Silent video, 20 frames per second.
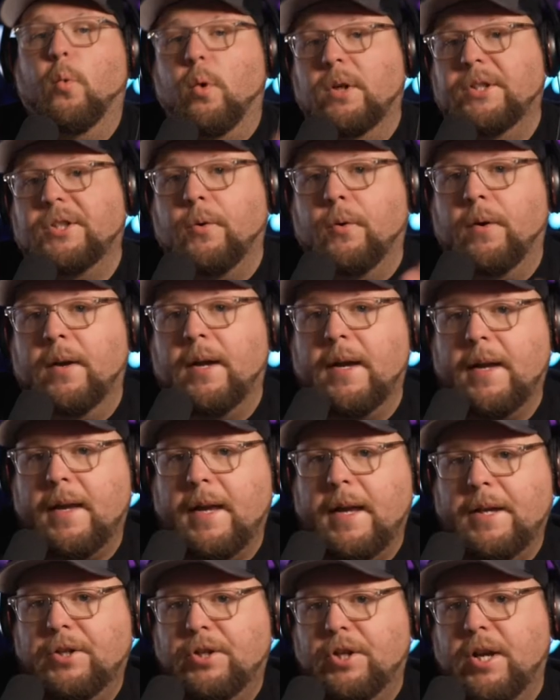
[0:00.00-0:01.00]
What's going on,
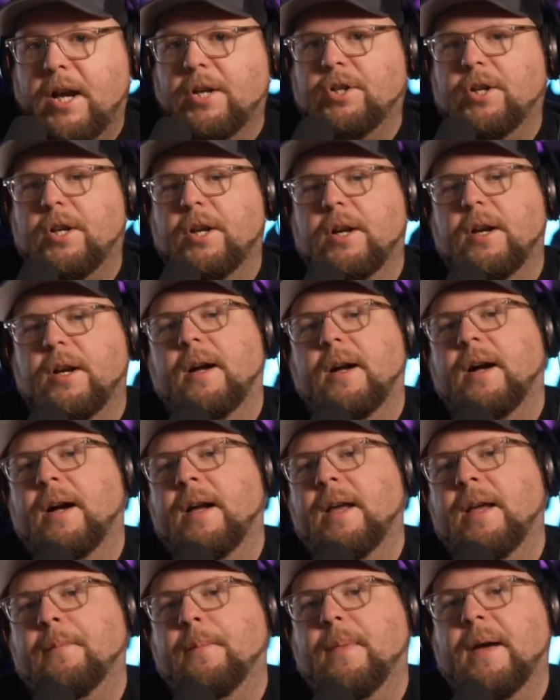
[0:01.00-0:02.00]
guys? Josh here.
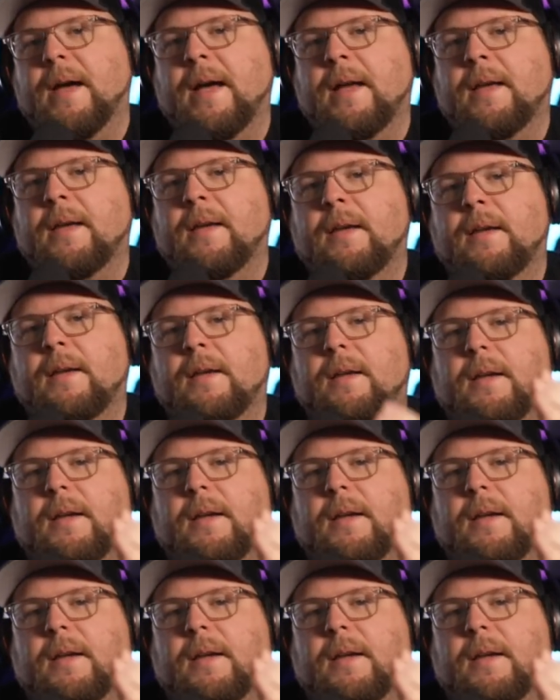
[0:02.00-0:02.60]
I am back.